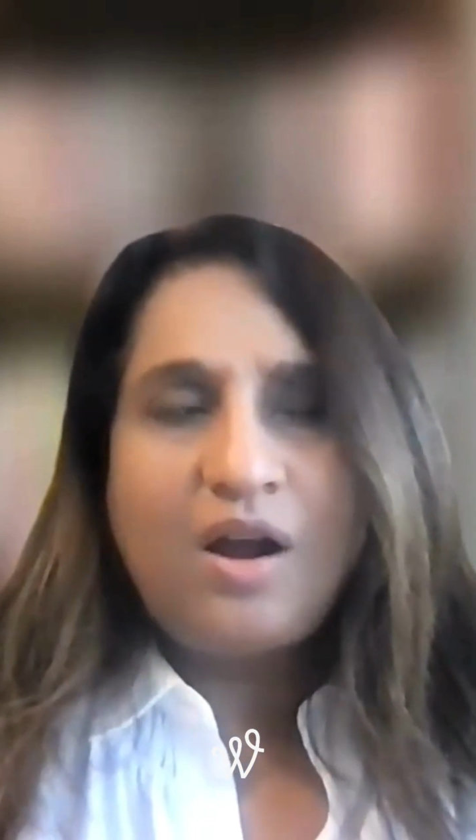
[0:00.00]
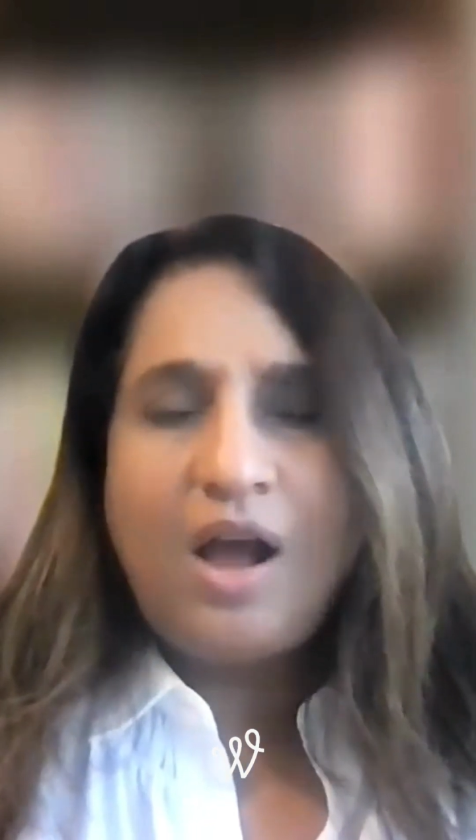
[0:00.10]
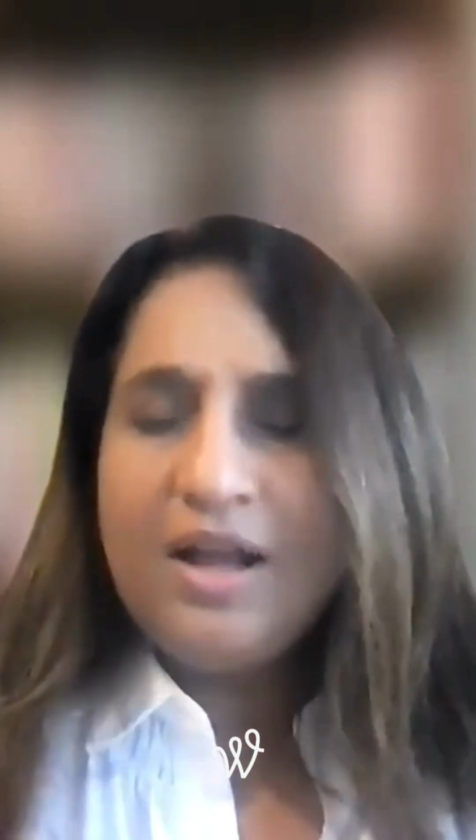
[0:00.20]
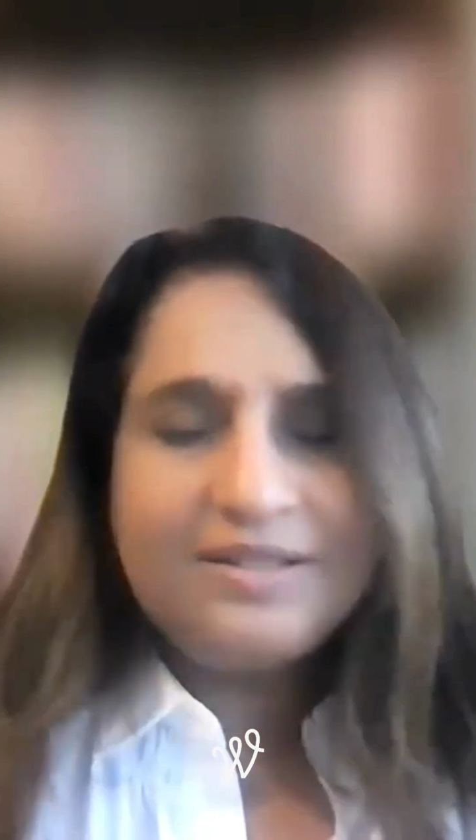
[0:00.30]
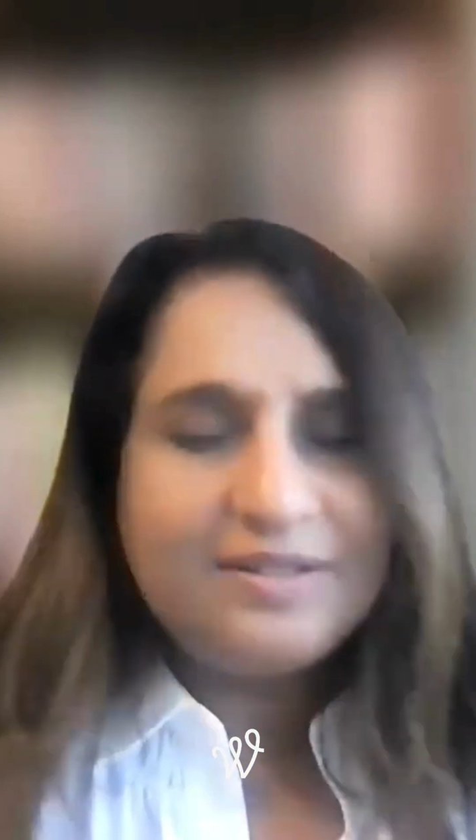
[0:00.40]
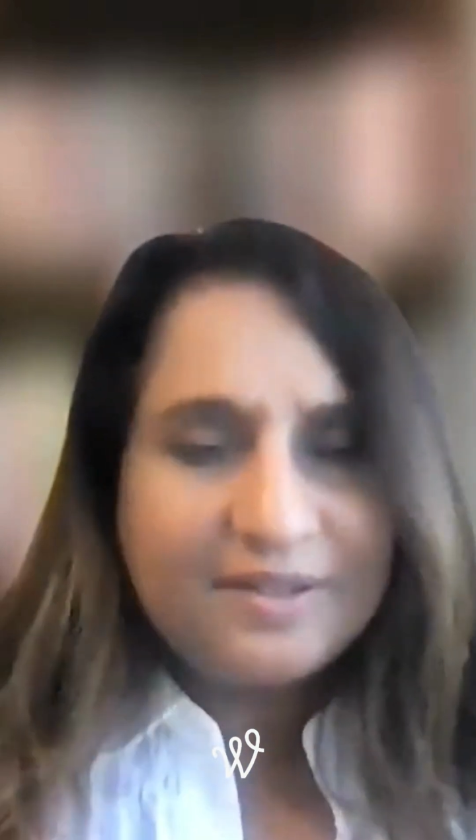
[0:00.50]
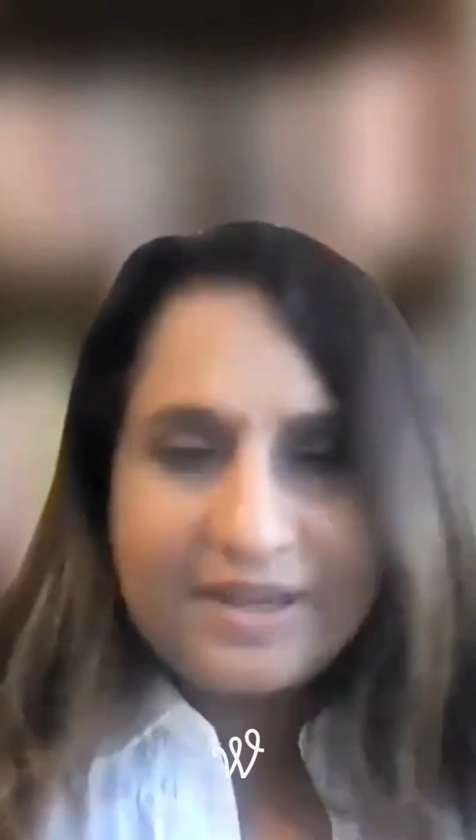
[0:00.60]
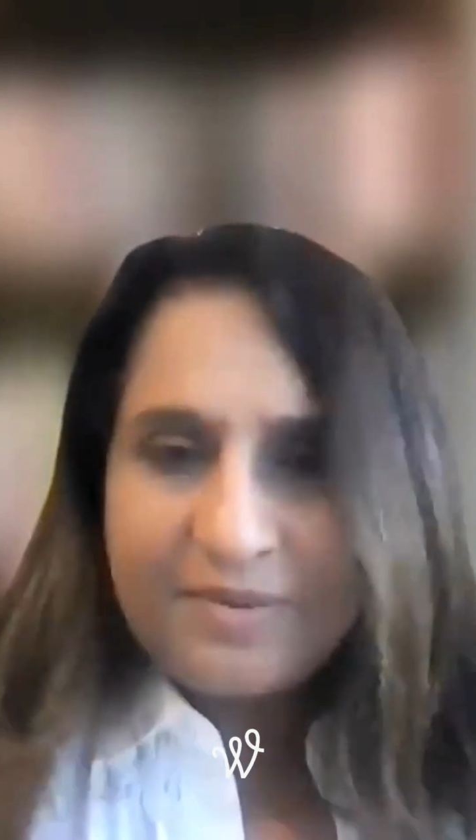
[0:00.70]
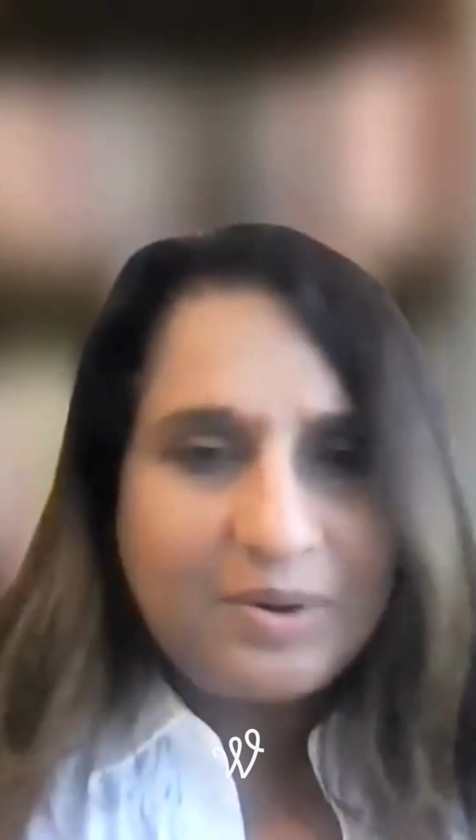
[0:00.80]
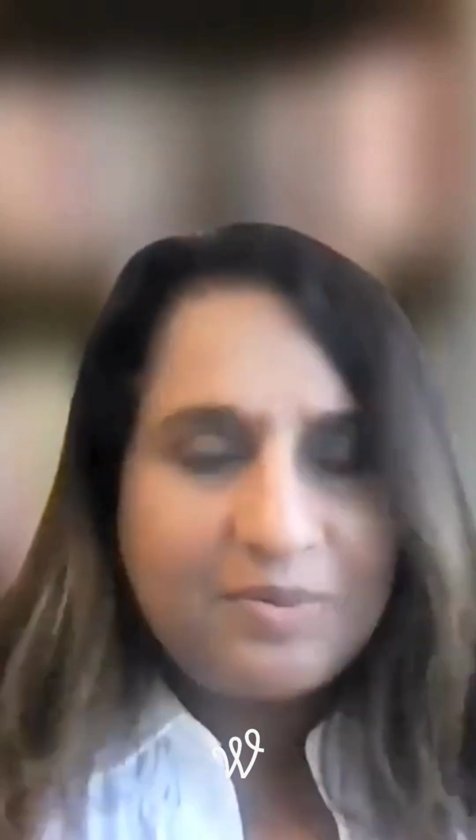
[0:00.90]
constantly,
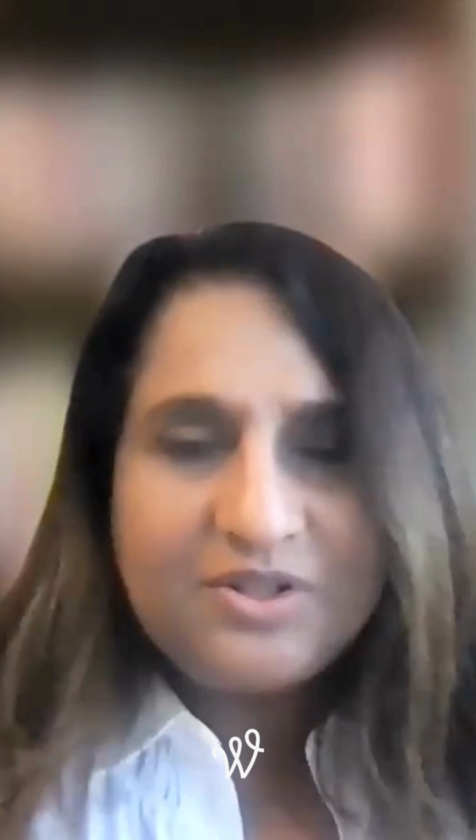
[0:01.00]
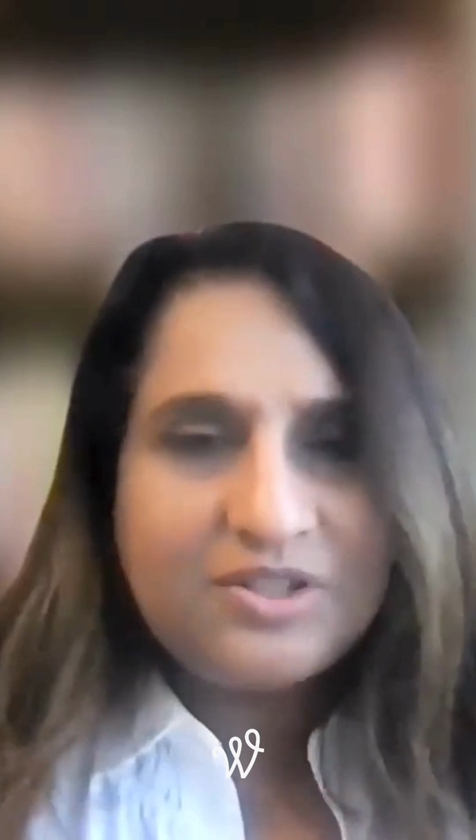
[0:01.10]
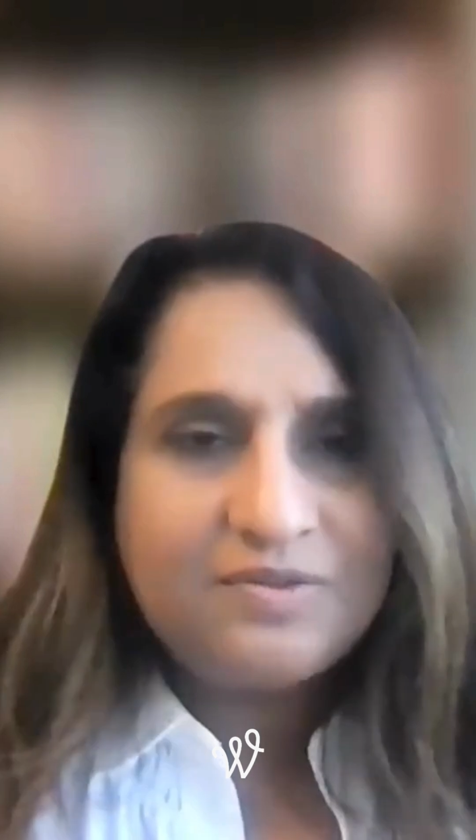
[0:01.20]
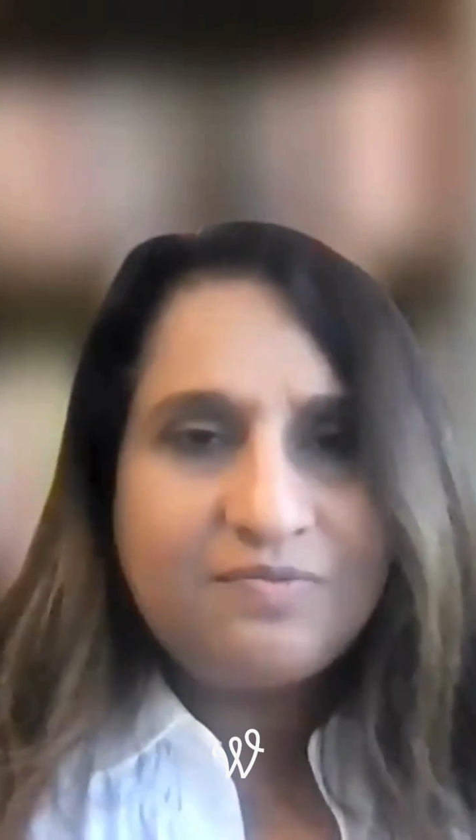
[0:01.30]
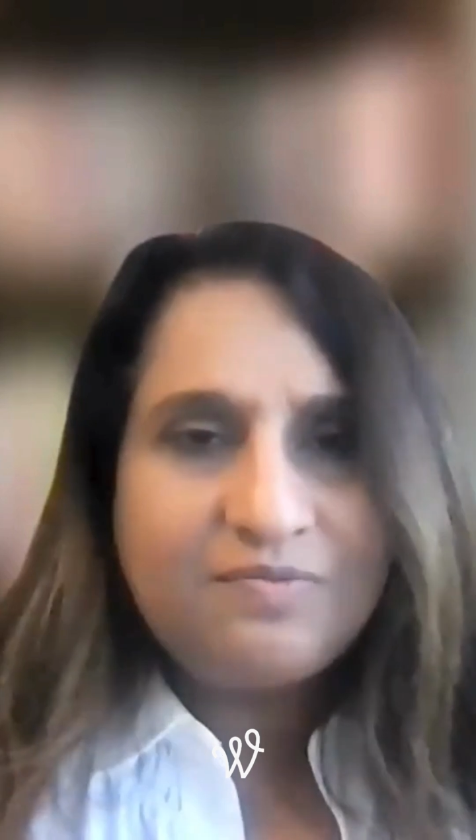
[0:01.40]
we were just